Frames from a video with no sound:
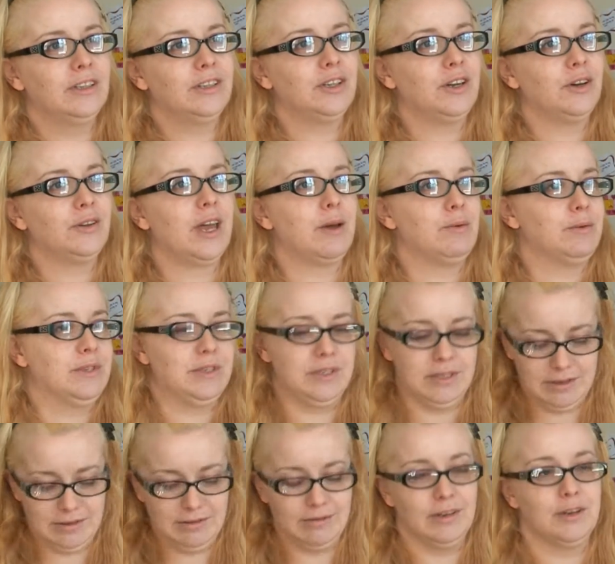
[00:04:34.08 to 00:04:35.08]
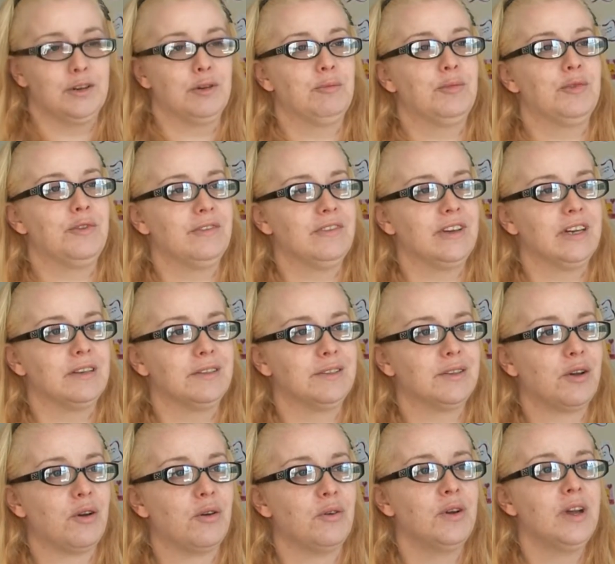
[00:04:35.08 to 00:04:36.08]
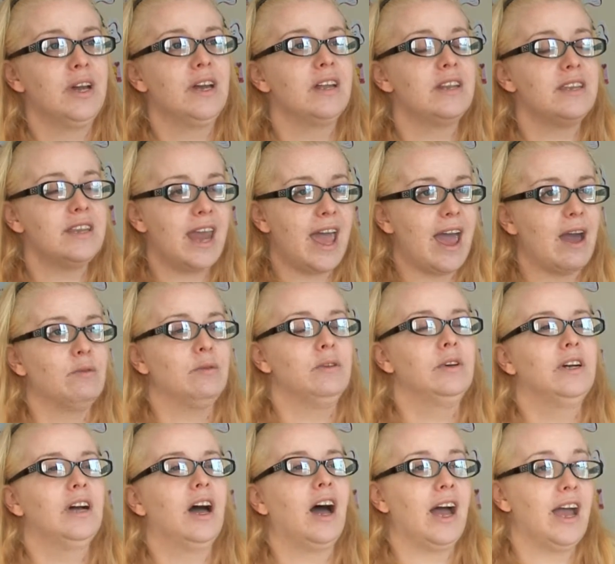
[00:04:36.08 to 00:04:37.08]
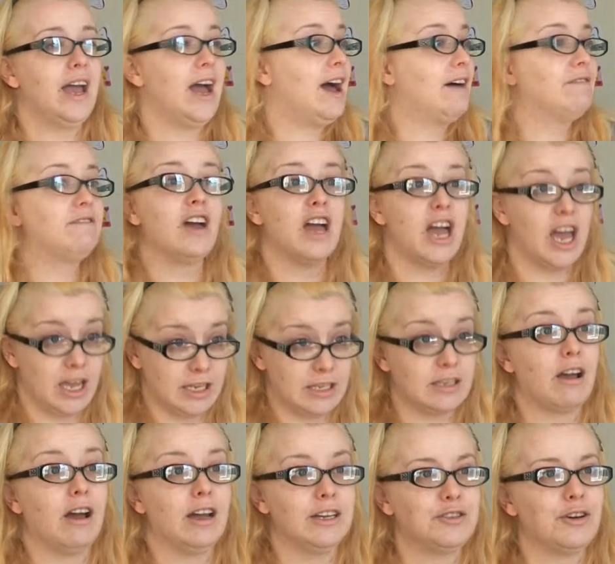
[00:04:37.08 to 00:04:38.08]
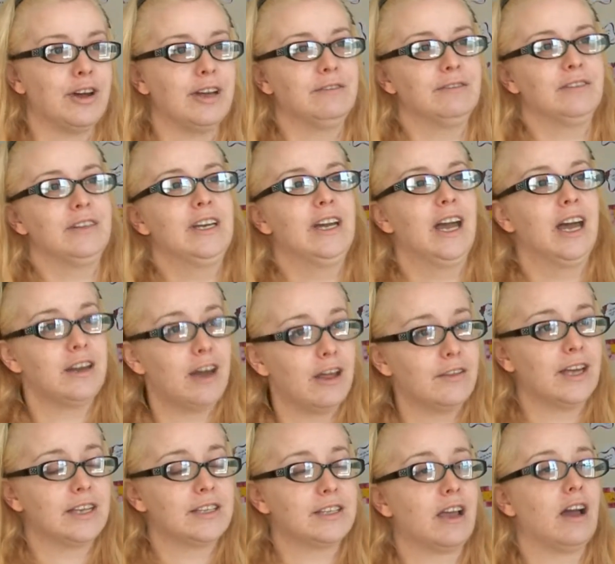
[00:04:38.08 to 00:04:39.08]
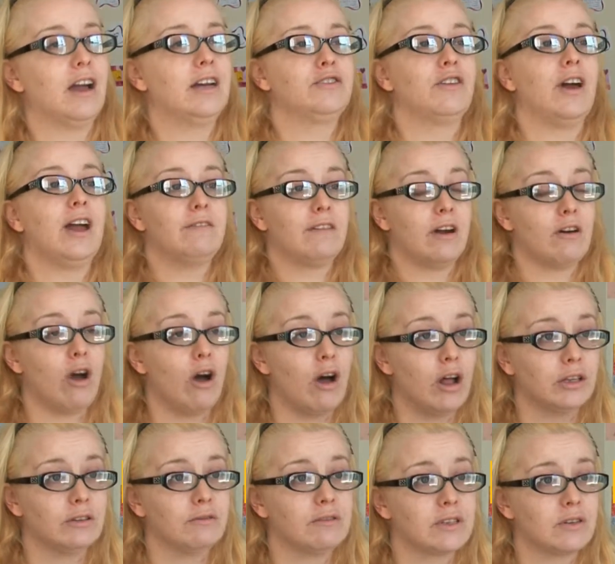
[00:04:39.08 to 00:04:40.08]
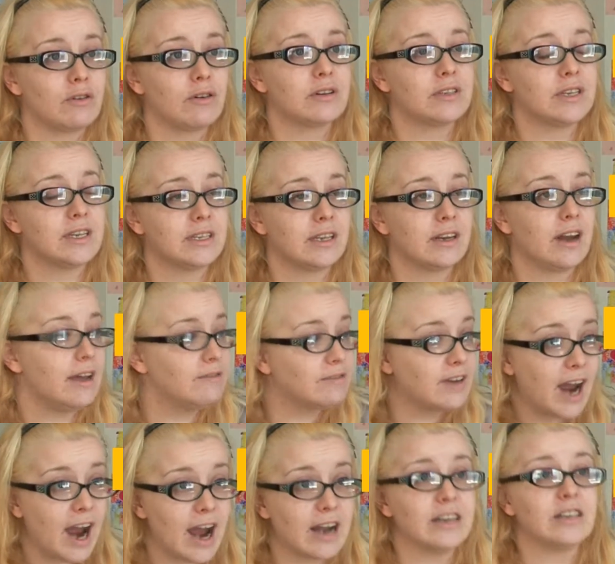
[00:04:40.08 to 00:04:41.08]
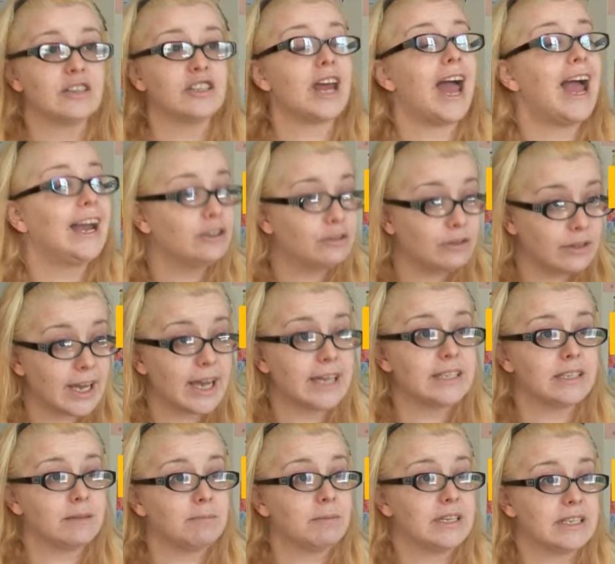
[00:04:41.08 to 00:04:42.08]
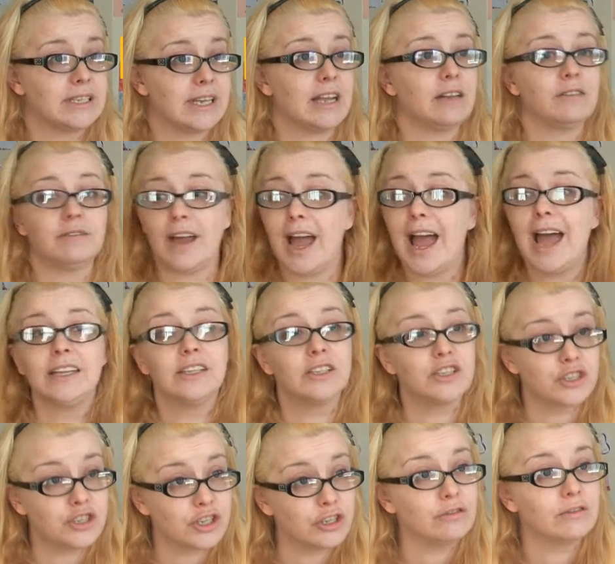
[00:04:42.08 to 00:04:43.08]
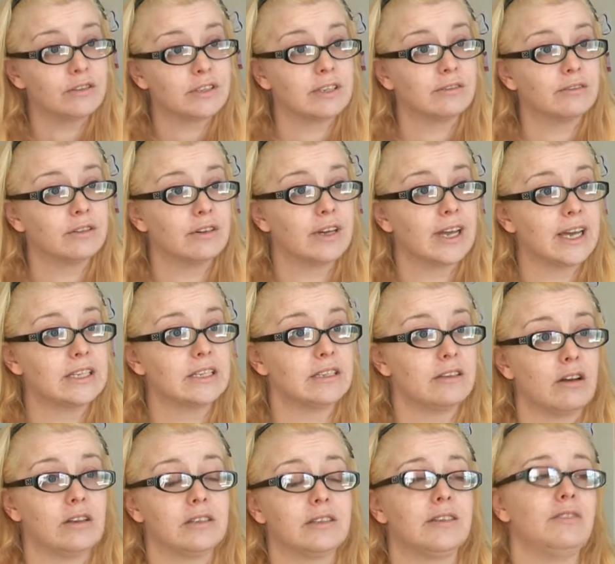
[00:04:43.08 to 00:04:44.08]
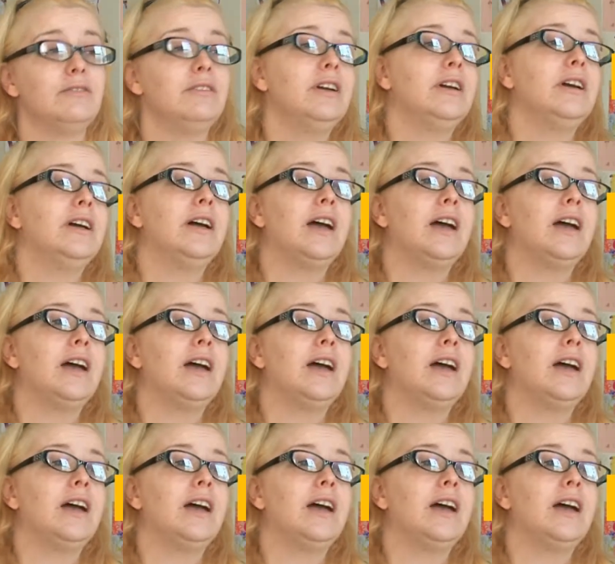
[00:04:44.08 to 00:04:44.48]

You know, that was a number of years ago. Now I have a SkyDrive. And on that SkyDrive are all the resources that I've garnished and created myself, and the students have created also,